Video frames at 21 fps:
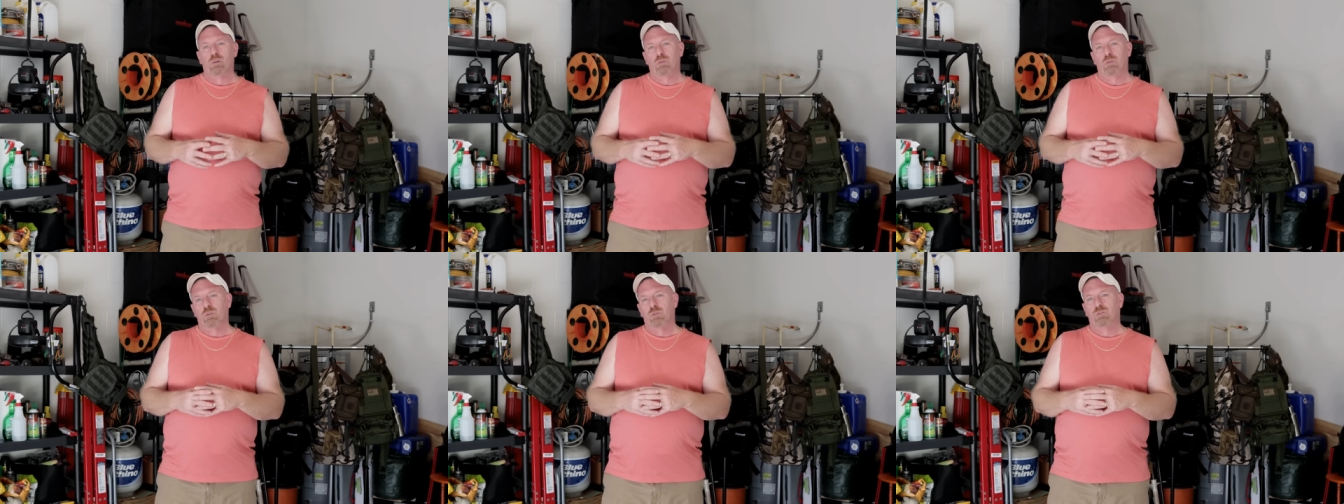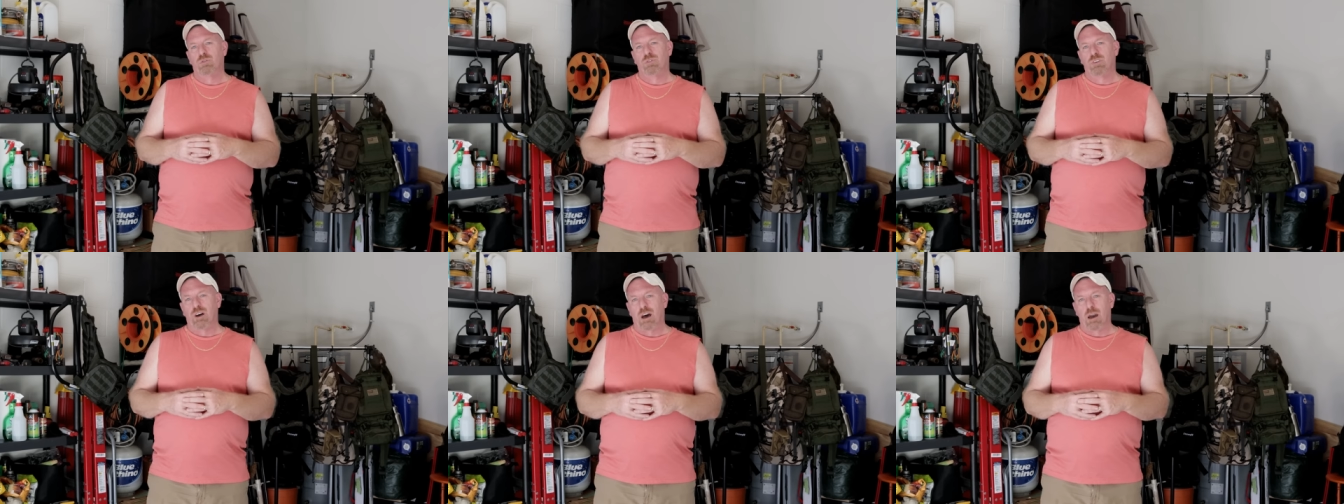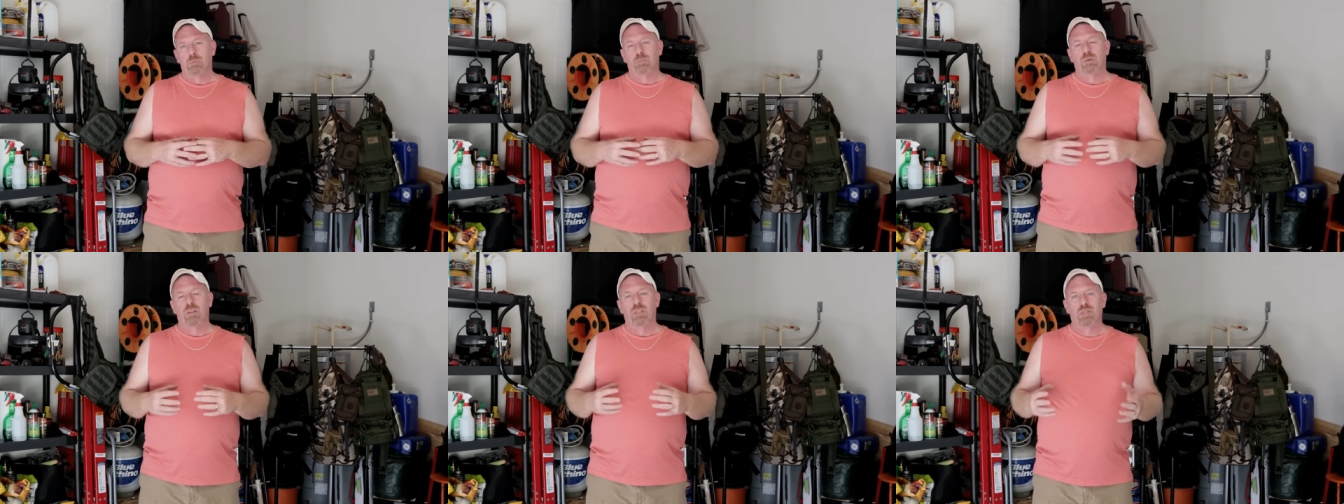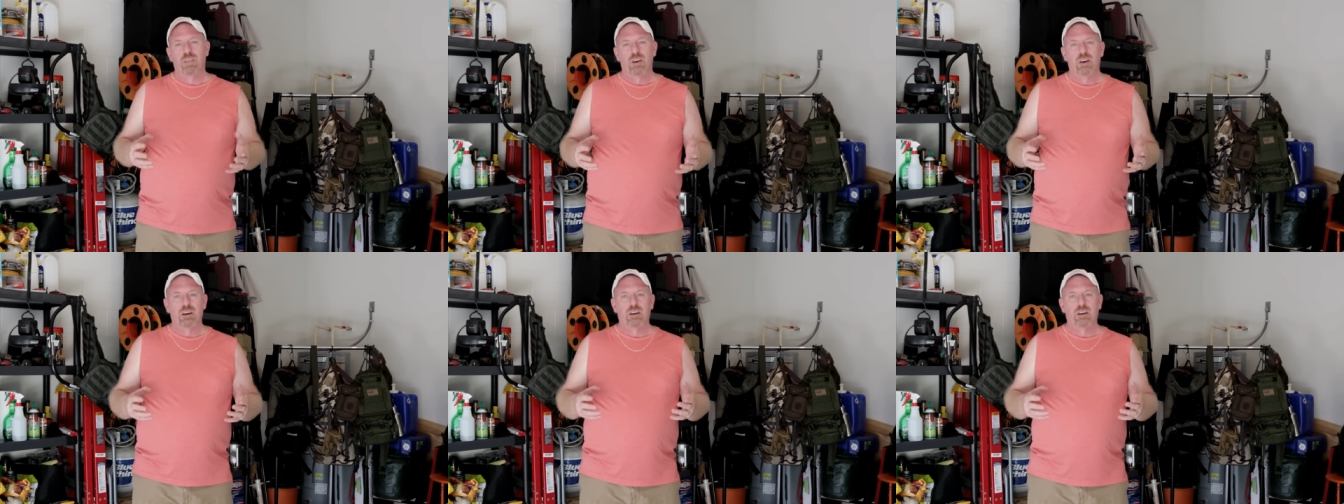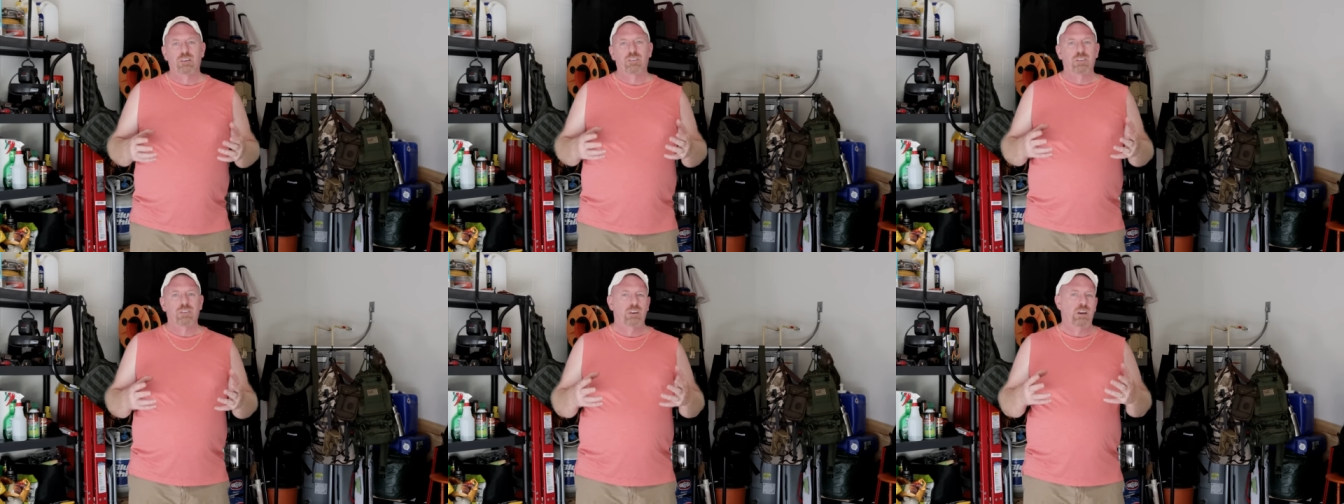those type of
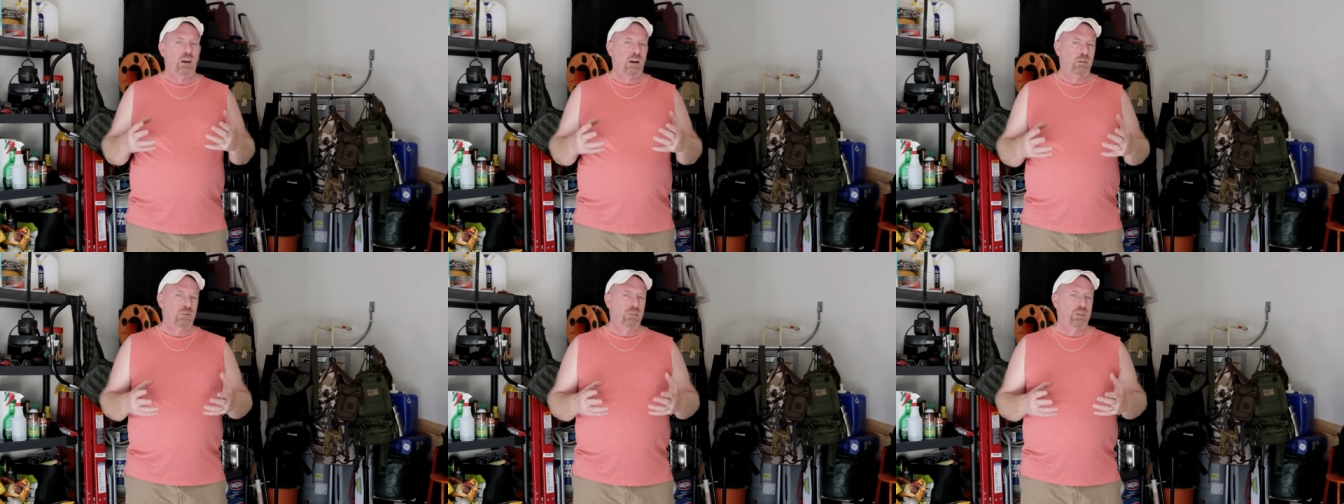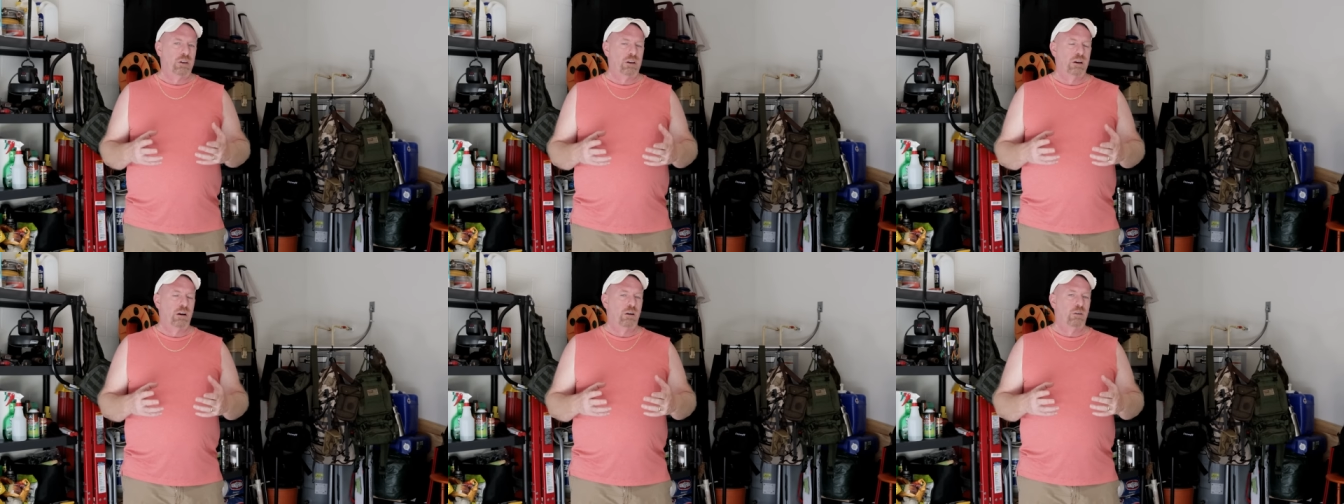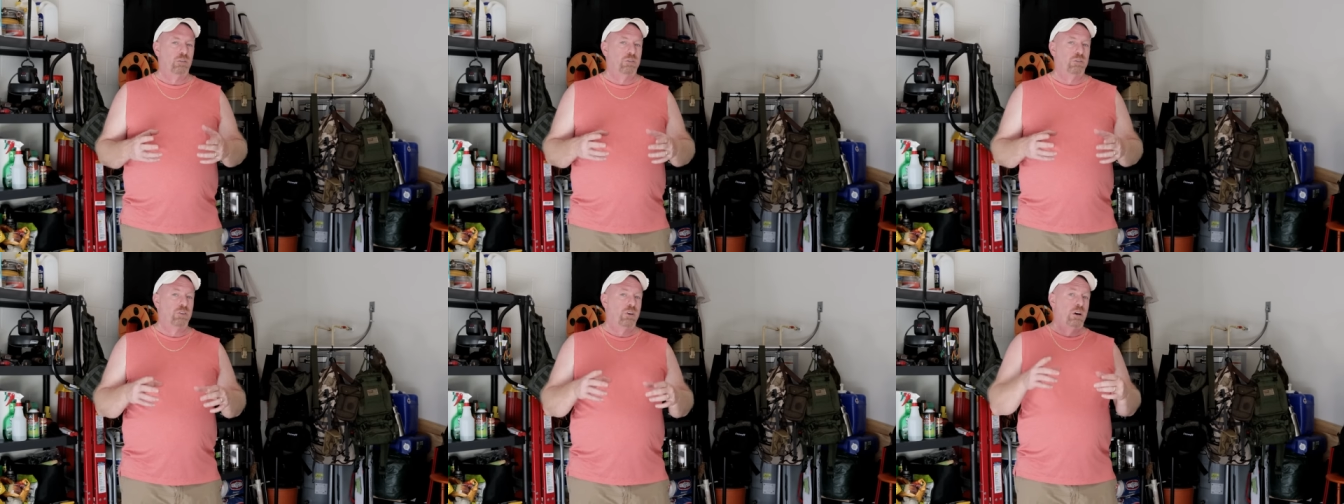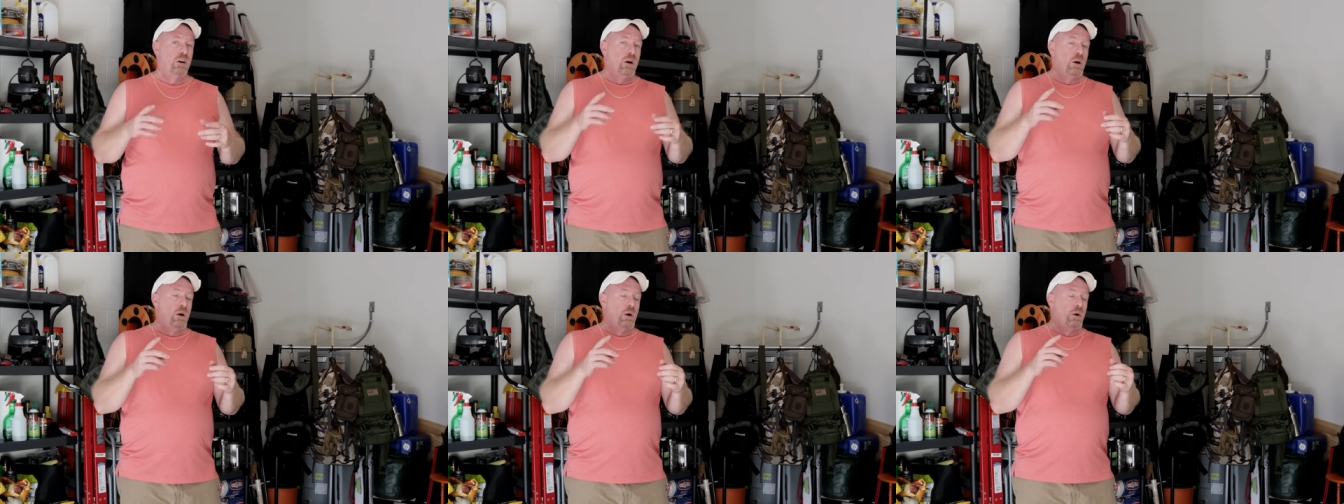things and everything else.